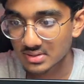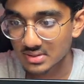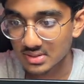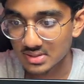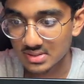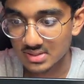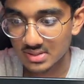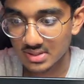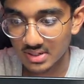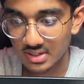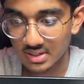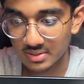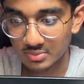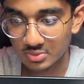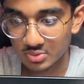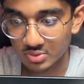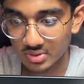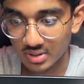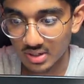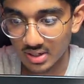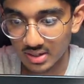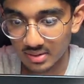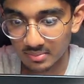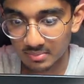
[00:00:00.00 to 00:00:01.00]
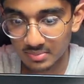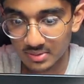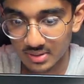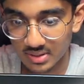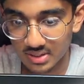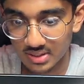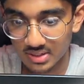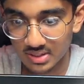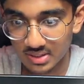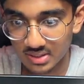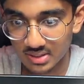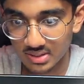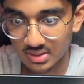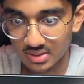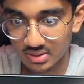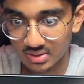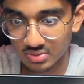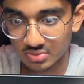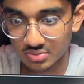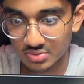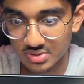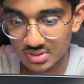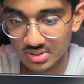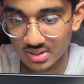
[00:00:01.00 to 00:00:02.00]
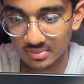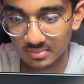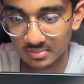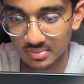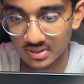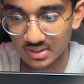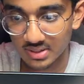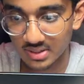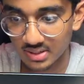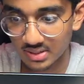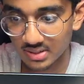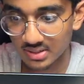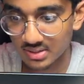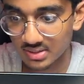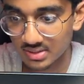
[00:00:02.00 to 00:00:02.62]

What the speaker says: Change the name to employee, use template,